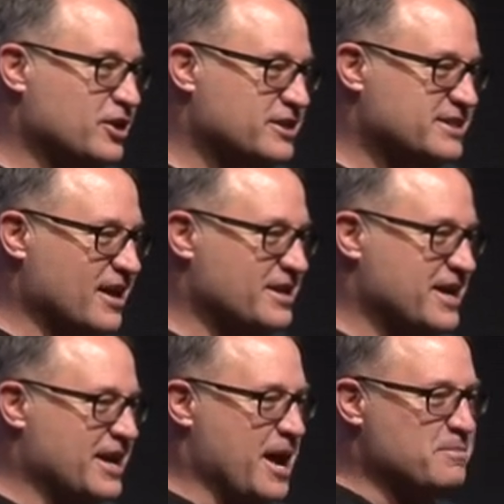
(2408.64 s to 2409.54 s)
good slide
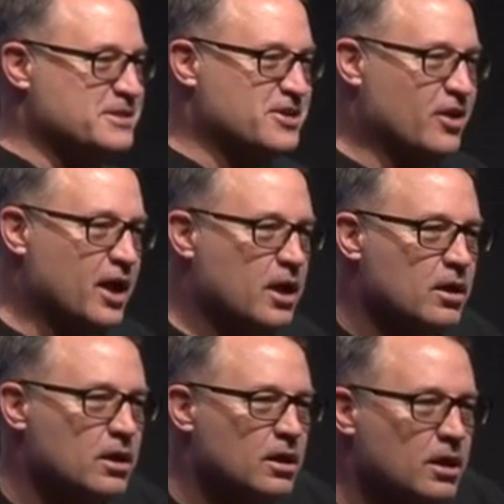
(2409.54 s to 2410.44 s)
deck happens, they're like,
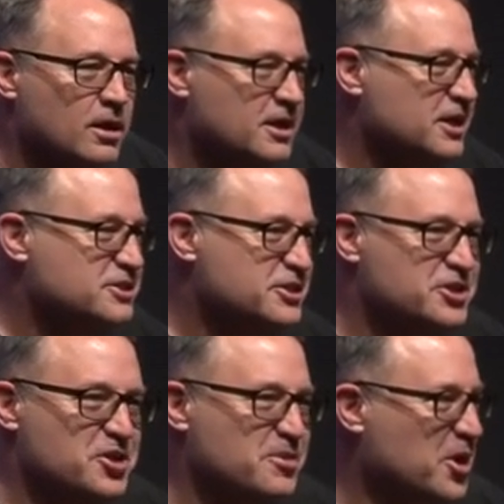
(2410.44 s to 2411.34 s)
is this
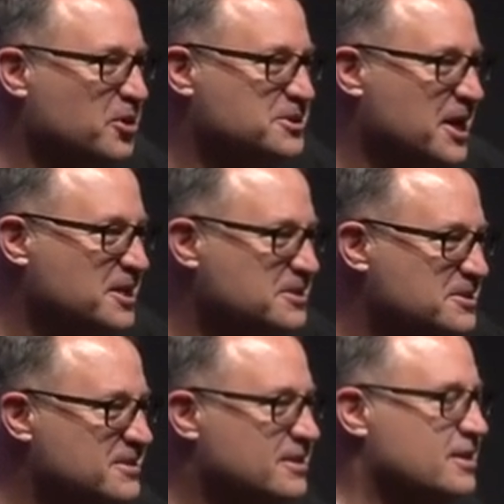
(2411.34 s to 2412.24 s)
going to be all
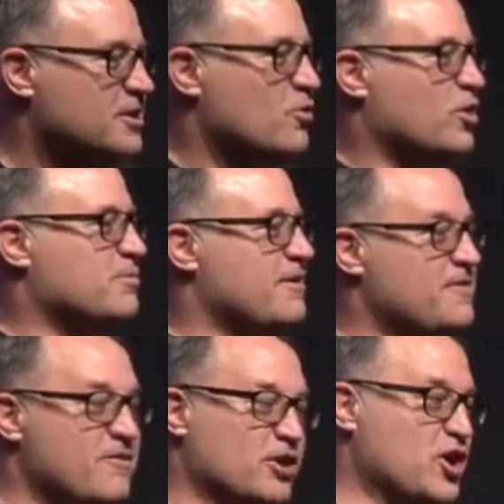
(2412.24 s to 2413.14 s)
10s? One of my
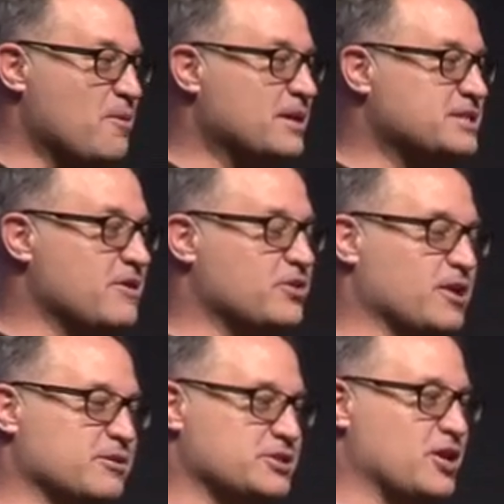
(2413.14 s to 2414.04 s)
favorite comments ever
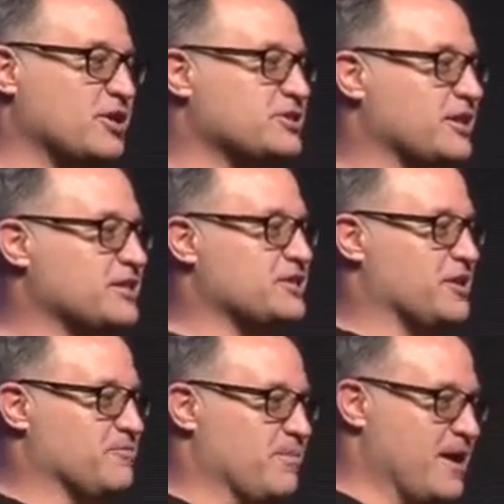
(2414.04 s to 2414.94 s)
that was
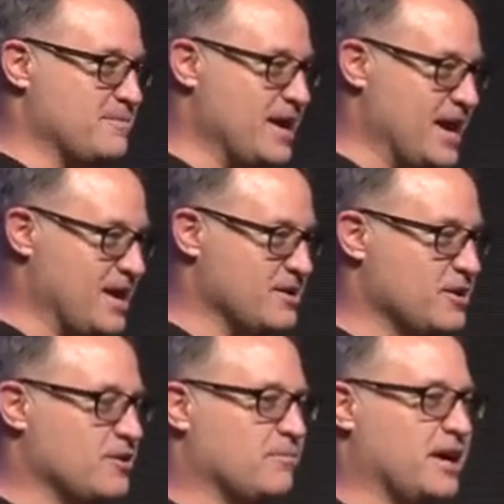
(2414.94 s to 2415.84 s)
non-solicited by me,
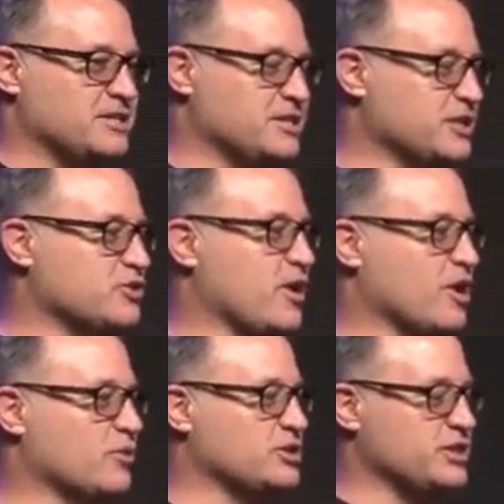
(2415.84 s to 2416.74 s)
by a 6th
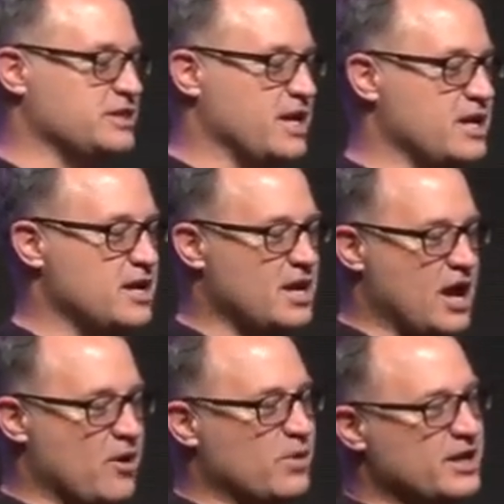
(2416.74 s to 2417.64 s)
grader, was she said,
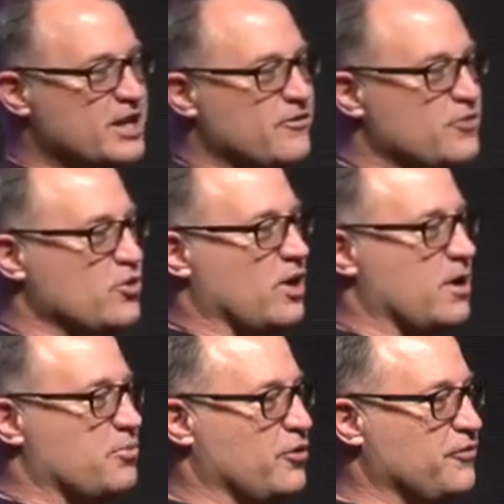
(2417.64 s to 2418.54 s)
I want to give you
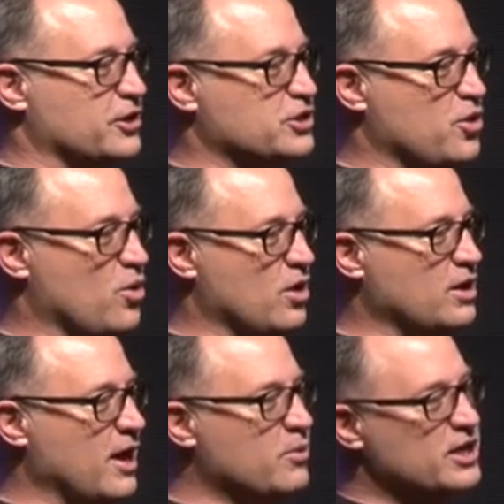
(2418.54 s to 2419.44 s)
a perfect
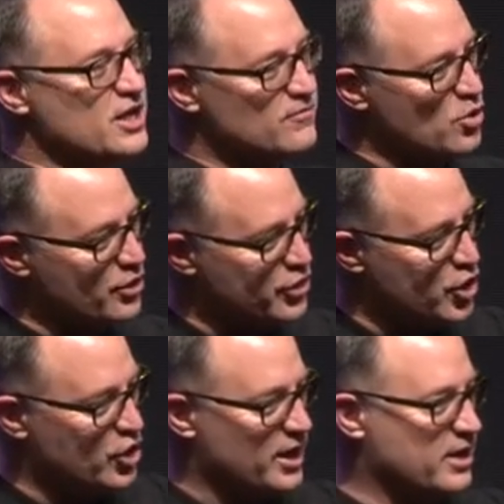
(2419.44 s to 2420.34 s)
score. I want to give you a
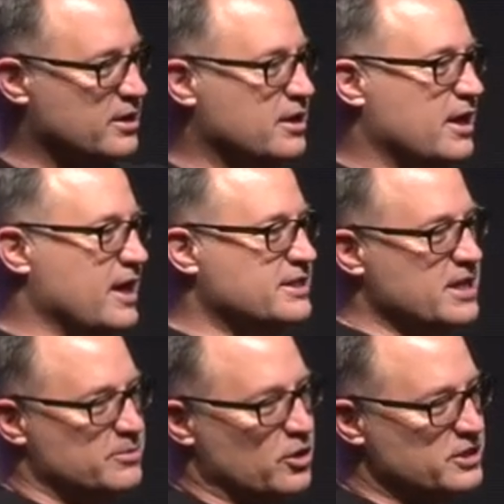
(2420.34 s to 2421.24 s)
30.
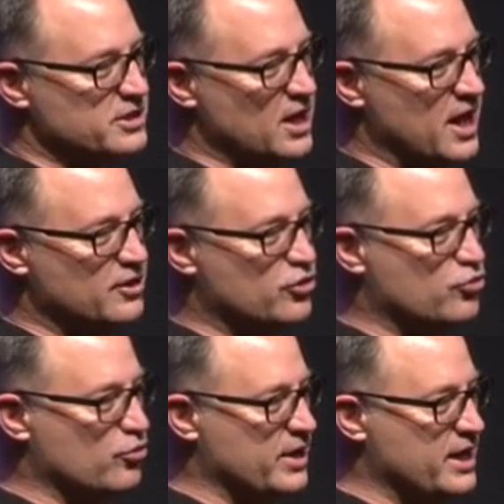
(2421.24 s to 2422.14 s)
Except on slide
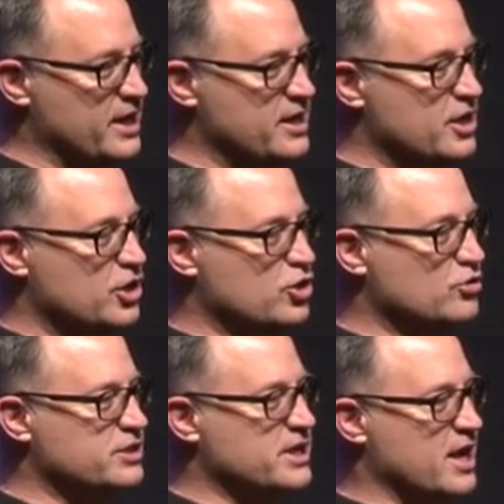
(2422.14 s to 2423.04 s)
3,
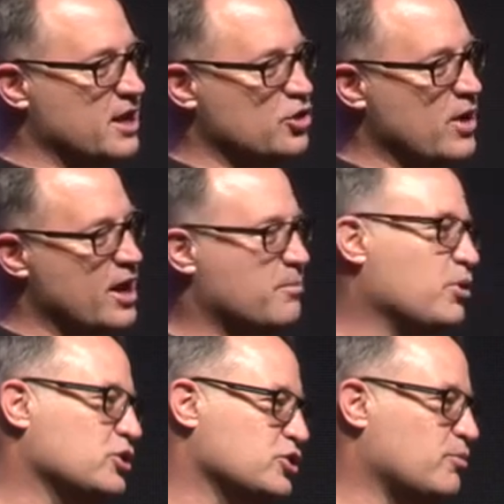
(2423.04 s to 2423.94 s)
you said you had a
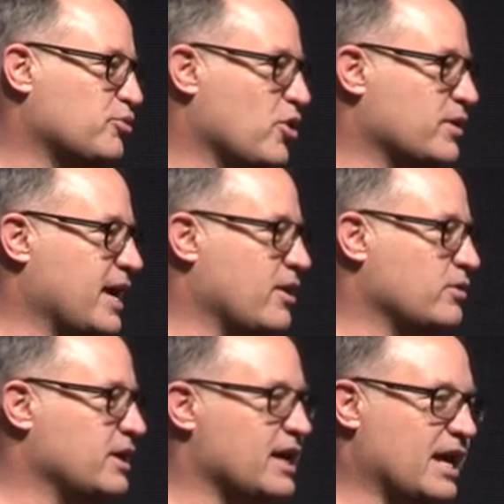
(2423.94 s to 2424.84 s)
personal
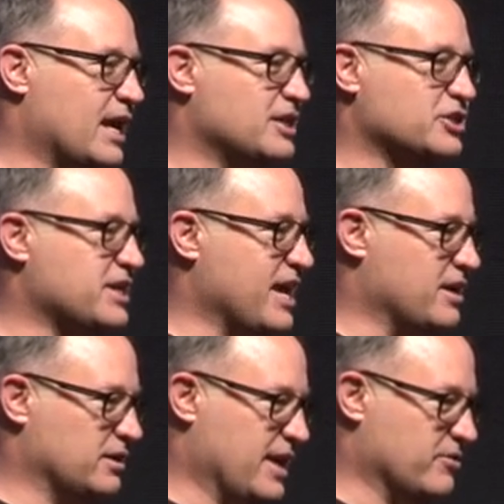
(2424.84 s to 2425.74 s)
pronoun, and I just can't
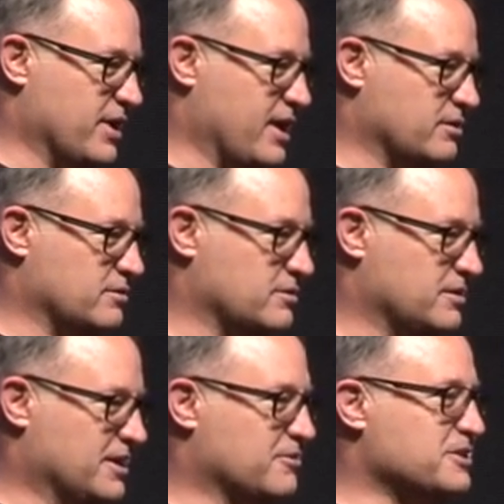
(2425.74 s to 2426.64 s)
allow that.
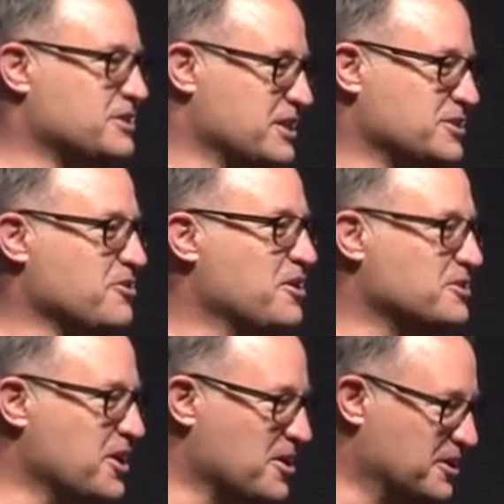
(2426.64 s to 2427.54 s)
That was a 6th grader
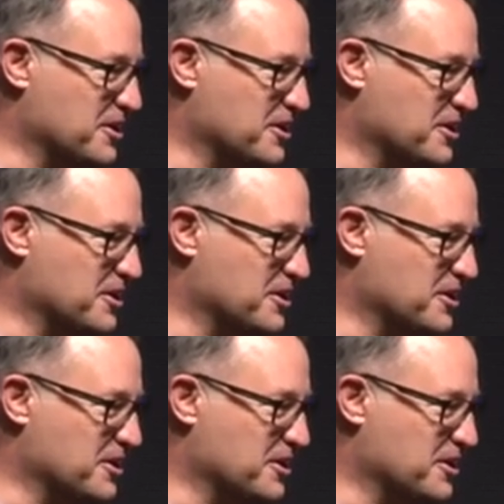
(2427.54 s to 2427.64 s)
talking to